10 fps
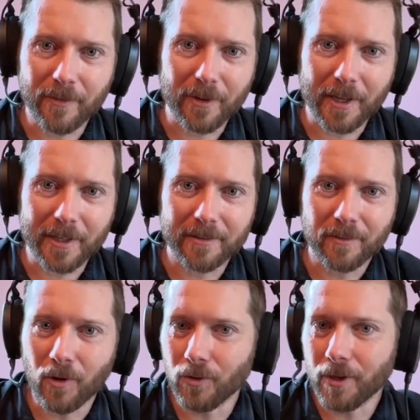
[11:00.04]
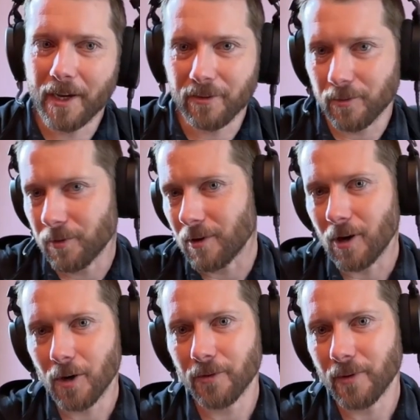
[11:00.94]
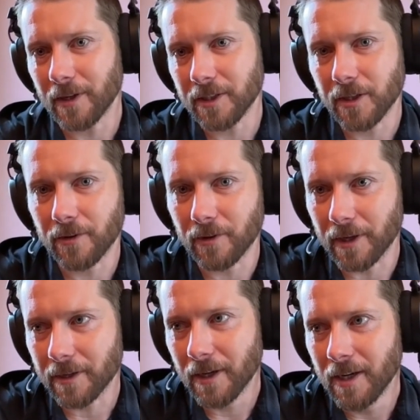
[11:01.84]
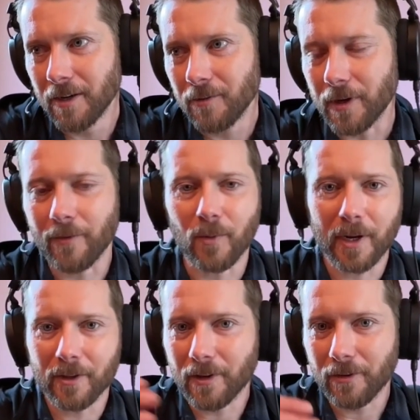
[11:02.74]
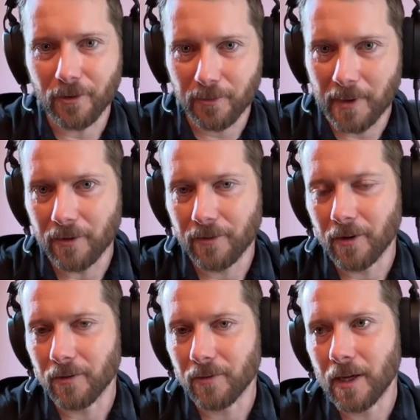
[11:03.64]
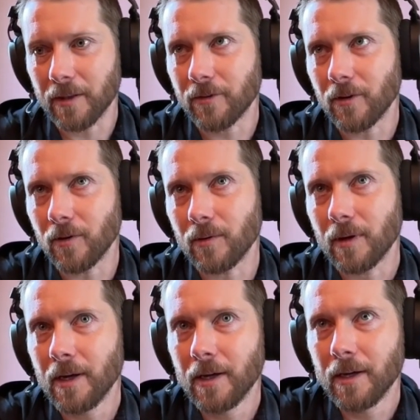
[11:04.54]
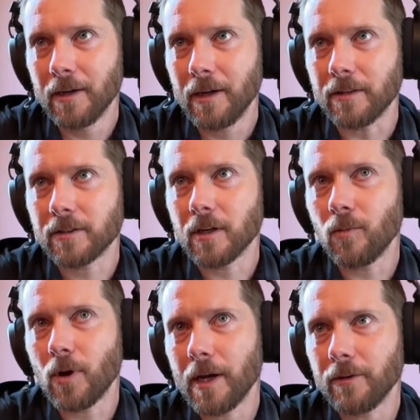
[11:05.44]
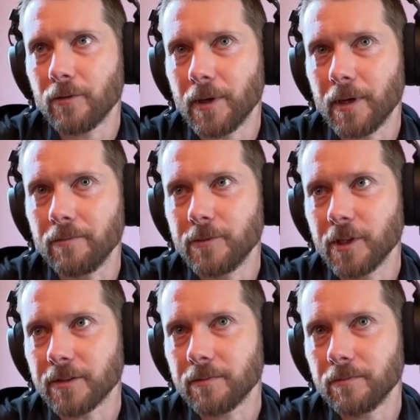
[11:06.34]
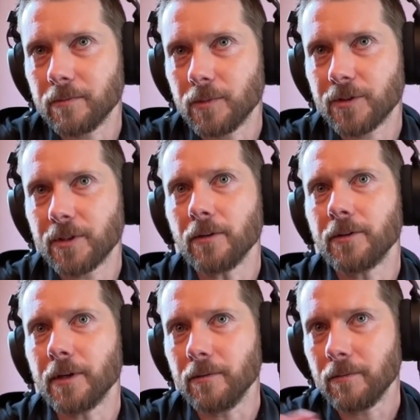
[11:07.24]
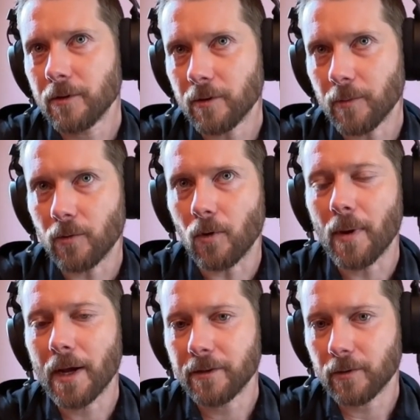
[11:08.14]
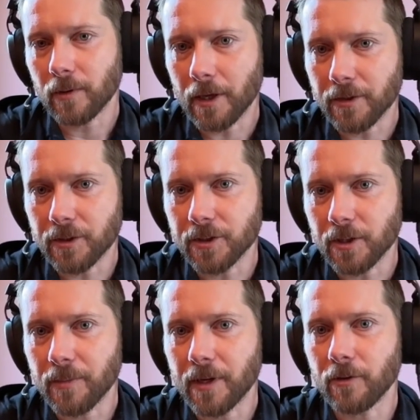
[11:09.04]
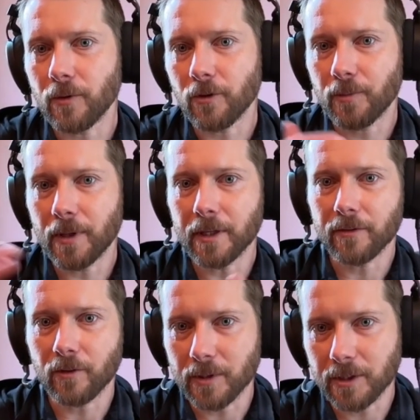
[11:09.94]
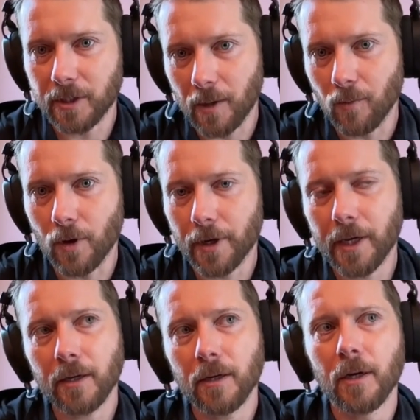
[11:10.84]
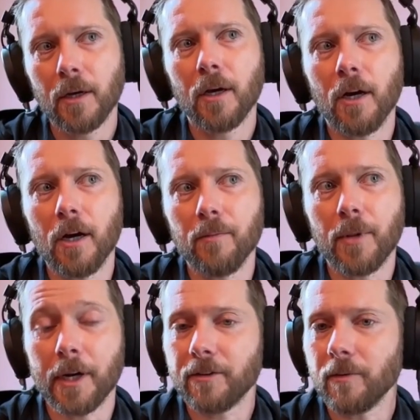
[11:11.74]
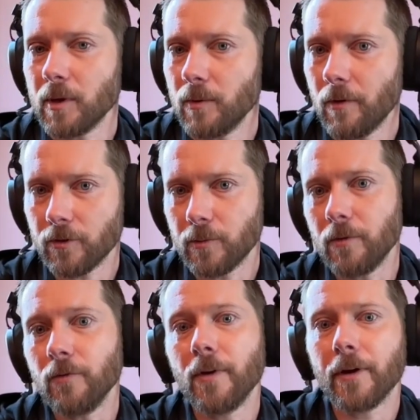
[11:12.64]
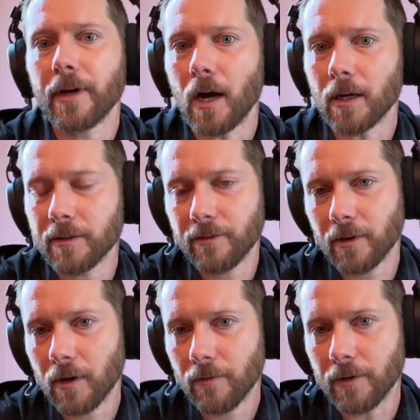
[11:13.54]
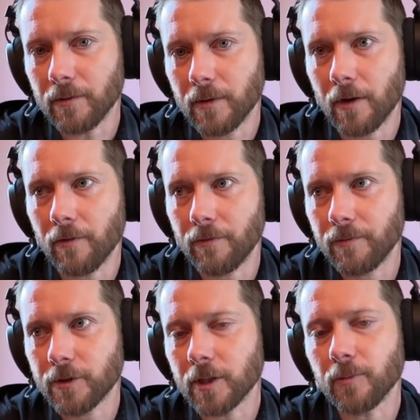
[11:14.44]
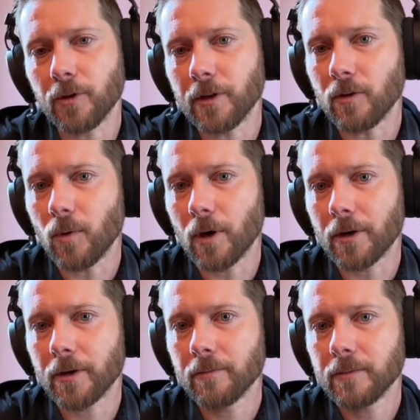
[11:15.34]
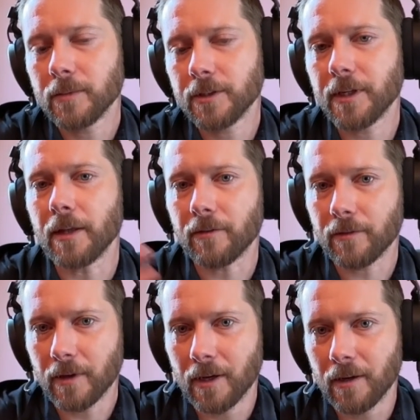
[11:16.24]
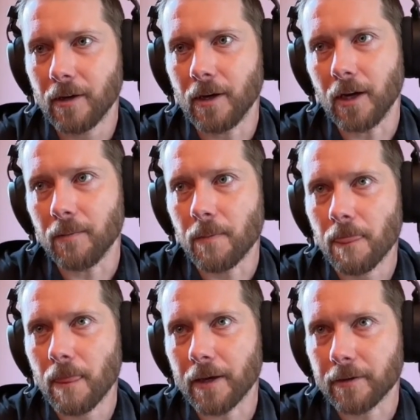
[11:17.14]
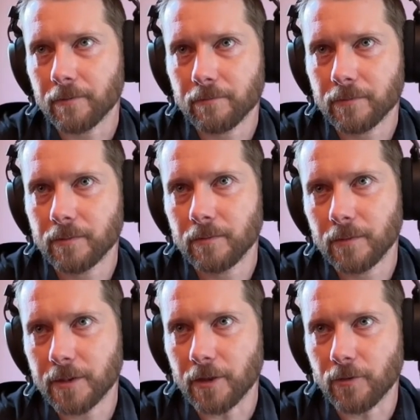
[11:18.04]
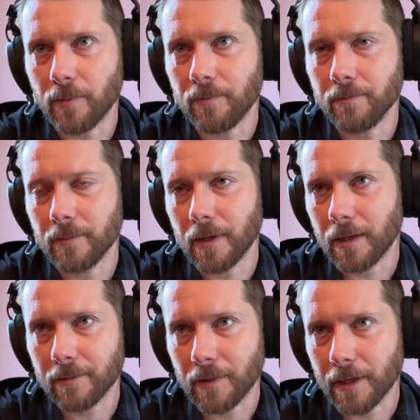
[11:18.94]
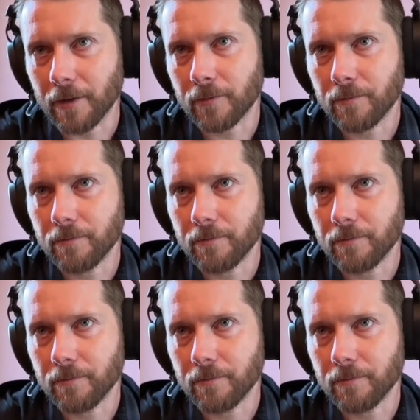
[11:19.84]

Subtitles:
never like hold hands or put our arms around each other, like when everyone else has their spouse there. And so in some ways we just stunted some of the romantic relationship because we were spending so much time working. But it's something we've also been very cognizant of and have tried to put in the work since, like since I guess